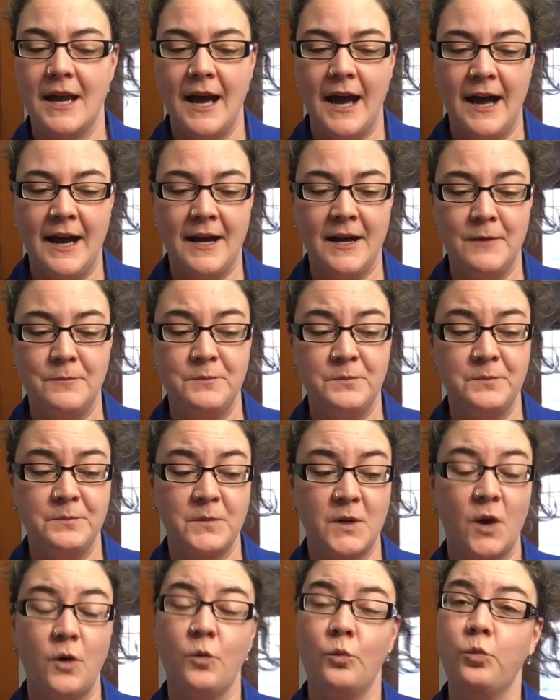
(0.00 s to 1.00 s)

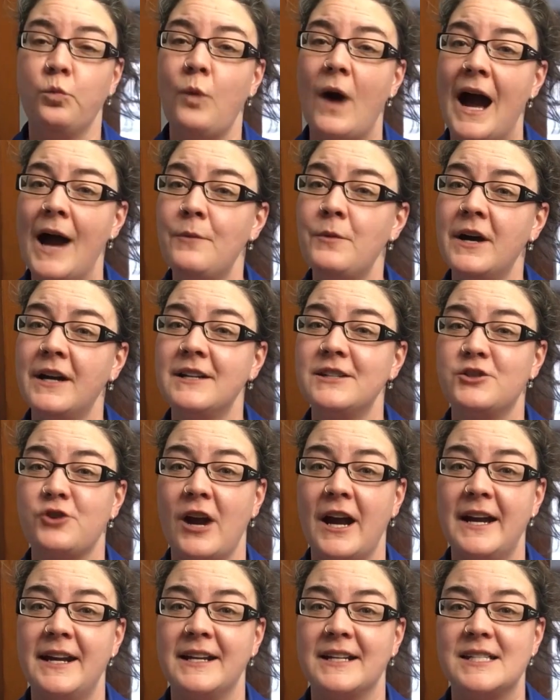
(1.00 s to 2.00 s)
I want to
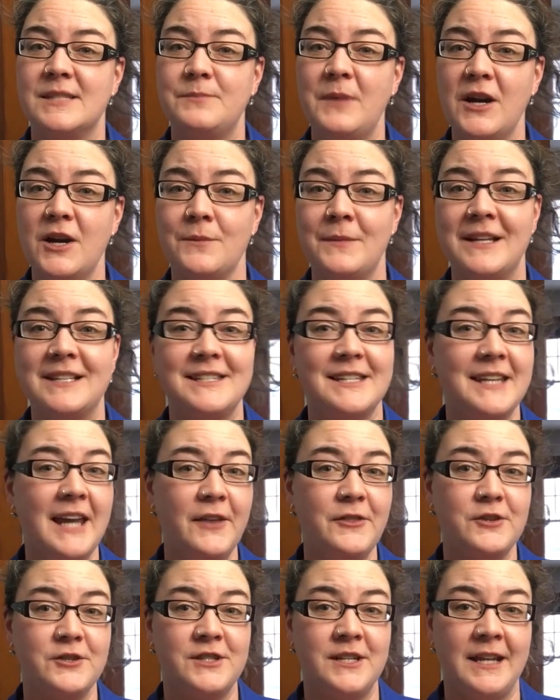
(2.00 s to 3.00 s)
try an experiment
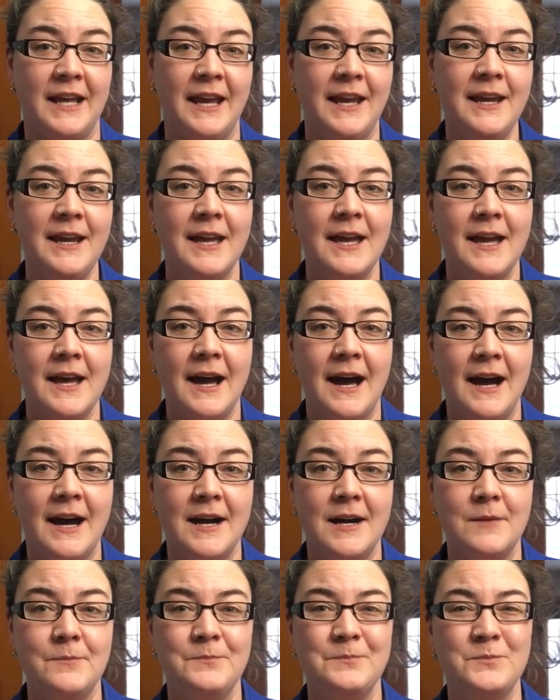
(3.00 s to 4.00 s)
together today,
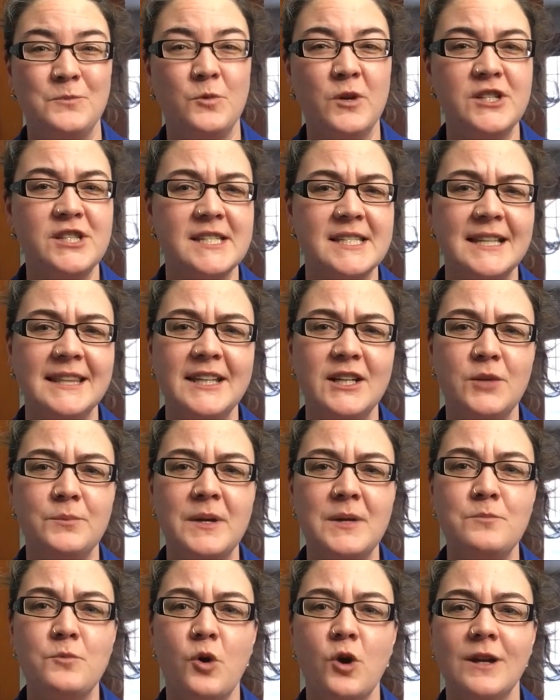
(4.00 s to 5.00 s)
which is a little
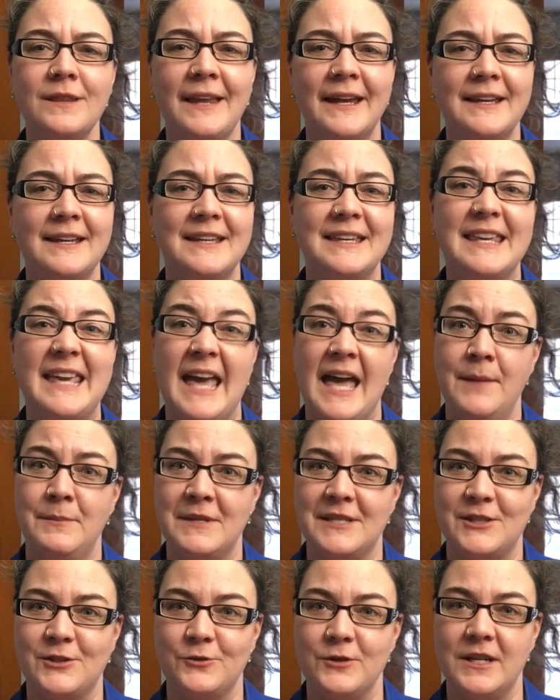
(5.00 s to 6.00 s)
bit more like
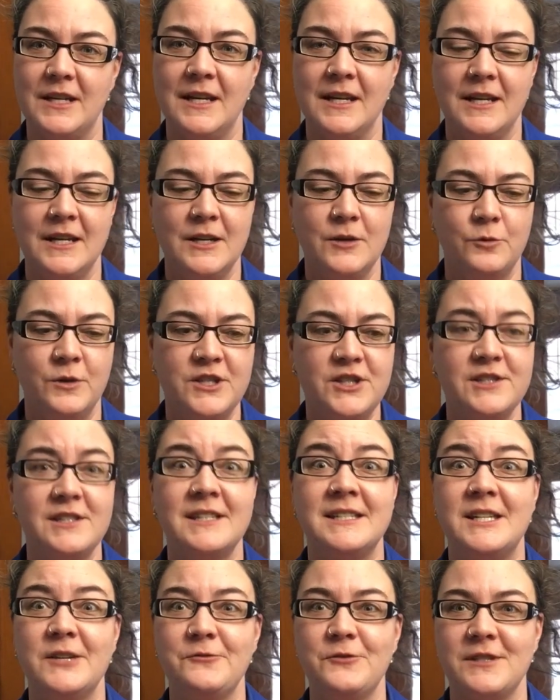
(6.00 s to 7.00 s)
chemistry, which is a
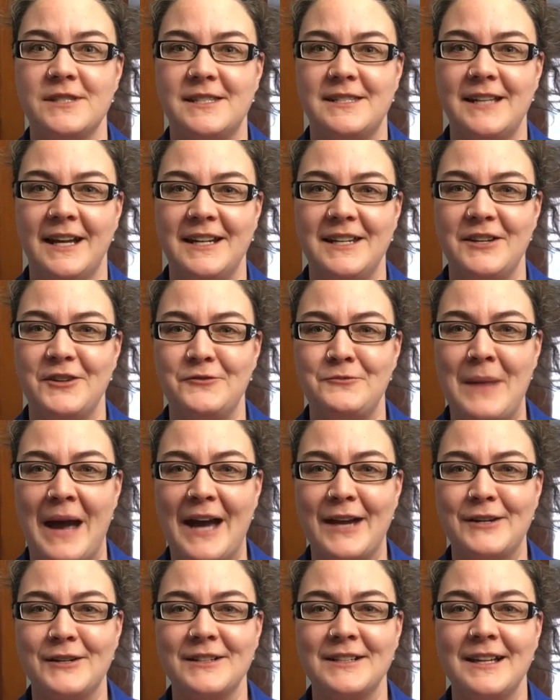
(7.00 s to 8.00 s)
different study of
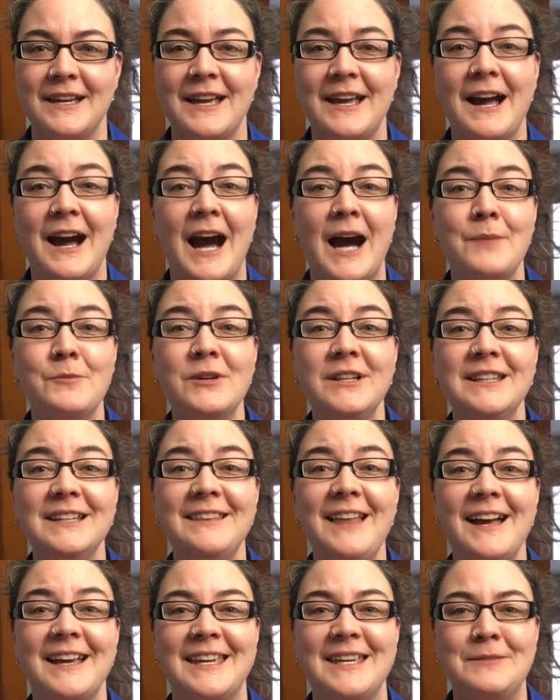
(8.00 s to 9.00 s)
matter. I'm really
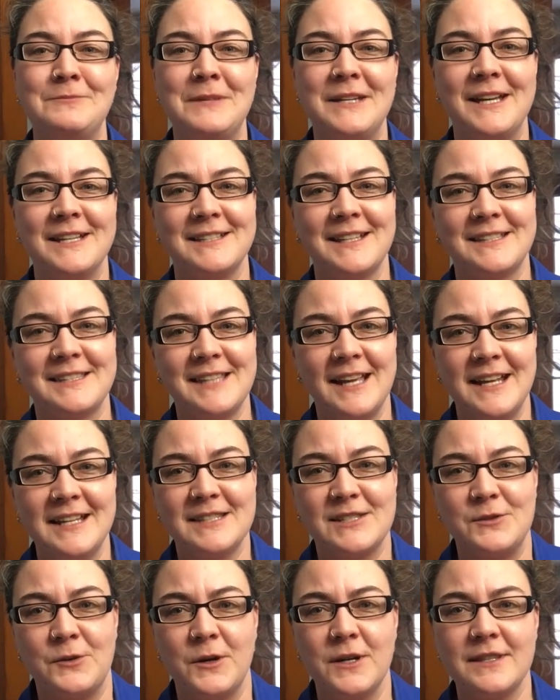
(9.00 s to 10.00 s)
lucky because at Science
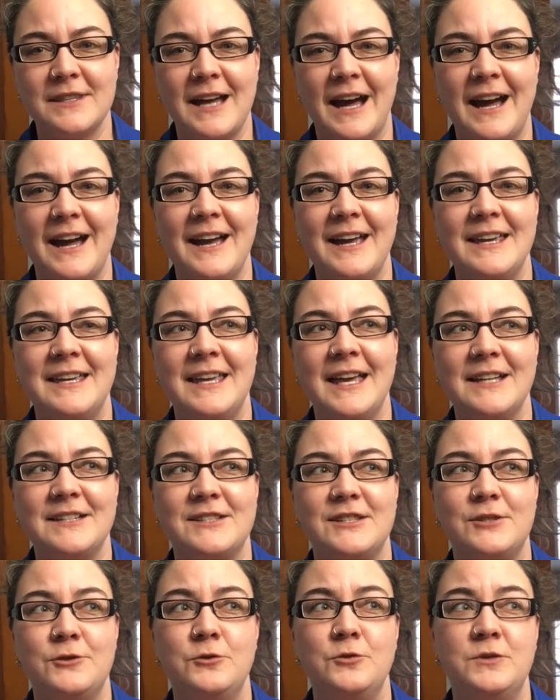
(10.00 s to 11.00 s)
North, I get
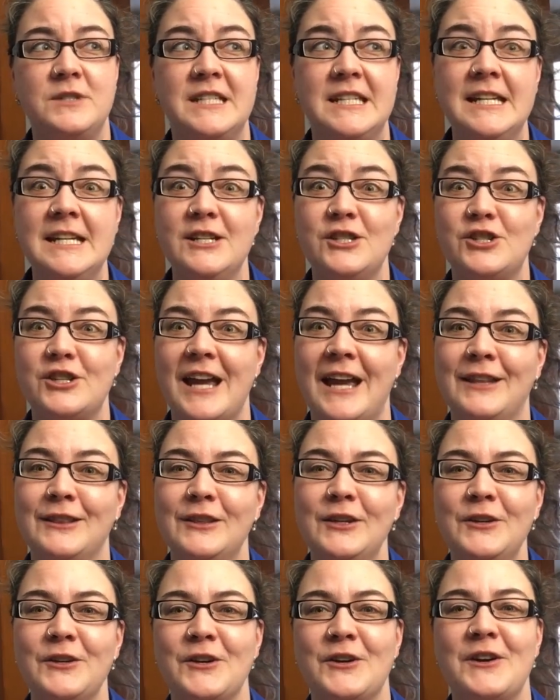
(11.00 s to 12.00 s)
to teach and
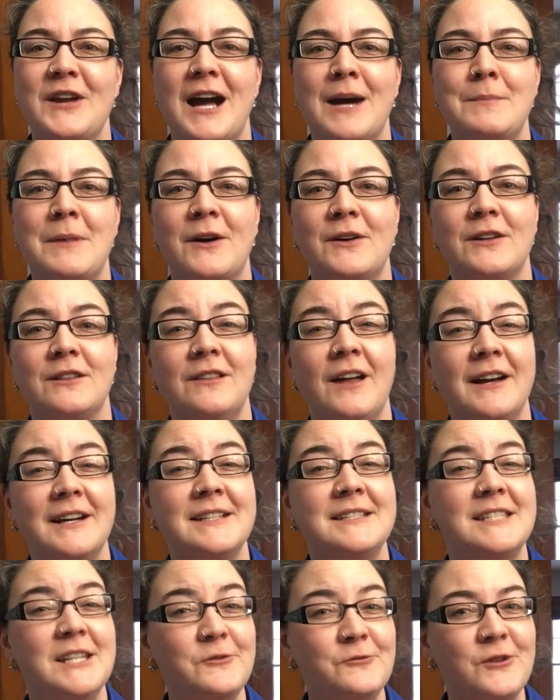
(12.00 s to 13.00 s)
learn about a lot of
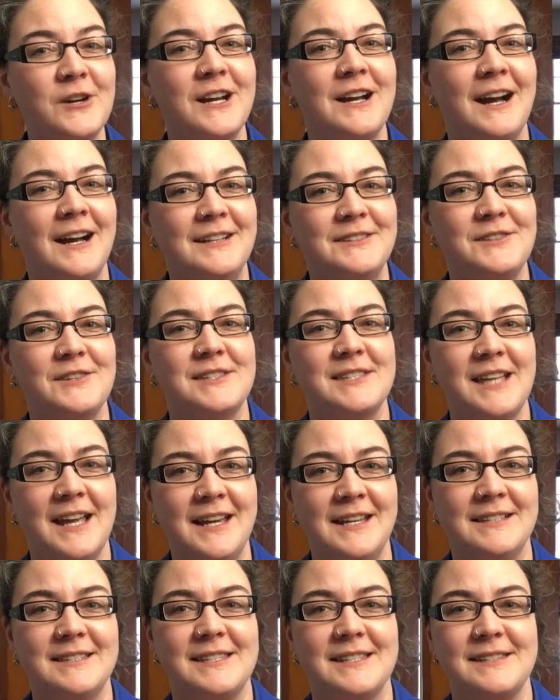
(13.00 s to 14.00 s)
different kinds of
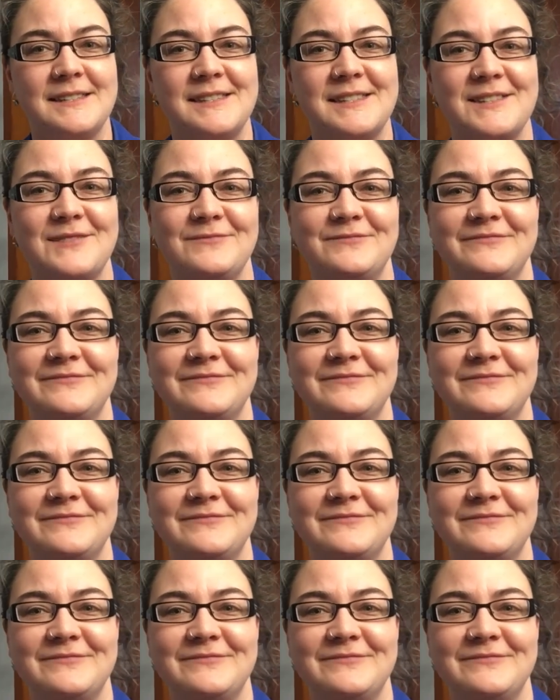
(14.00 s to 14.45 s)
sciences.